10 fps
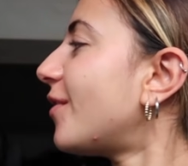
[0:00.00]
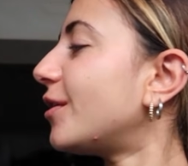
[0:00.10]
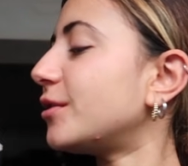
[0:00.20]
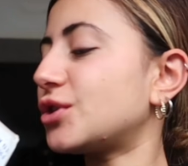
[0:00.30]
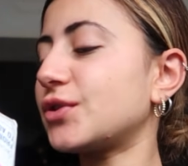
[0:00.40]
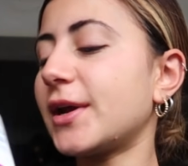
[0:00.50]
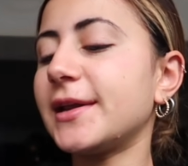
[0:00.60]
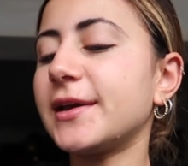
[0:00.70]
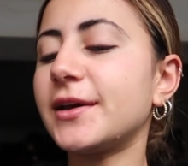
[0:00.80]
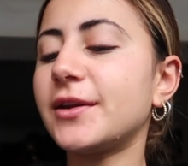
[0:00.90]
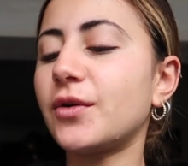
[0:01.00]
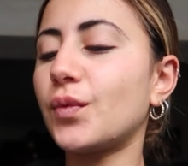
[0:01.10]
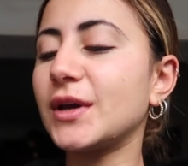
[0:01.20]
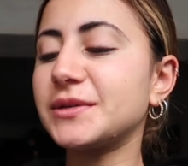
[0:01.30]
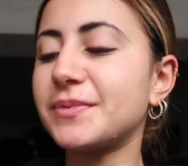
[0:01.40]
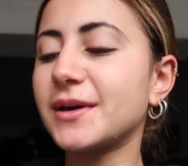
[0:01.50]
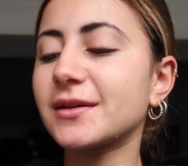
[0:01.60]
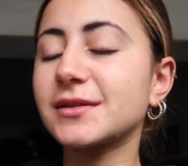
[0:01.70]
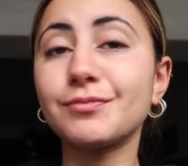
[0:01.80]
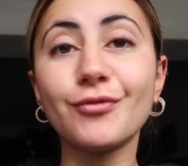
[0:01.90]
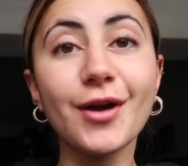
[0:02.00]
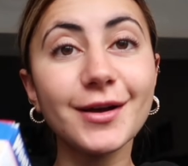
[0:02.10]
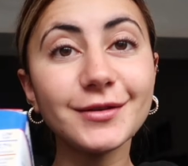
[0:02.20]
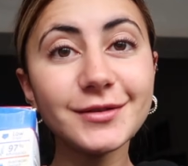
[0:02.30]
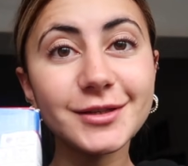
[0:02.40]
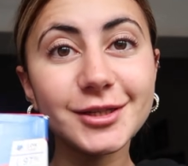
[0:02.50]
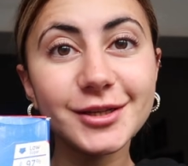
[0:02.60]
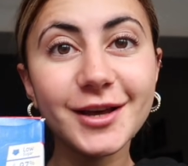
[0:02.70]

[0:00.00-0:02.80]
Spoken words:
an Australian Weetabix brand.